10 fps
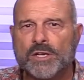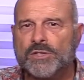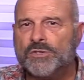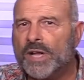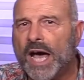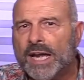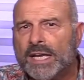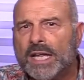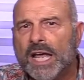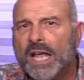do not
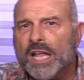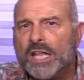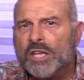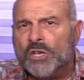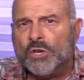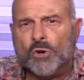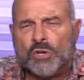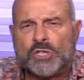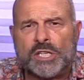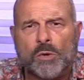
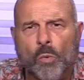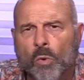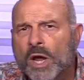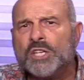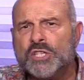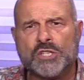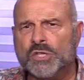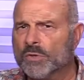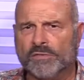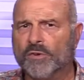usually wish
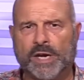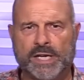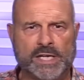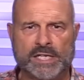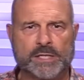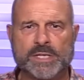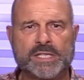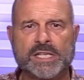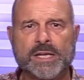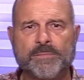to avoid
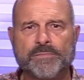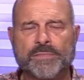intimacy.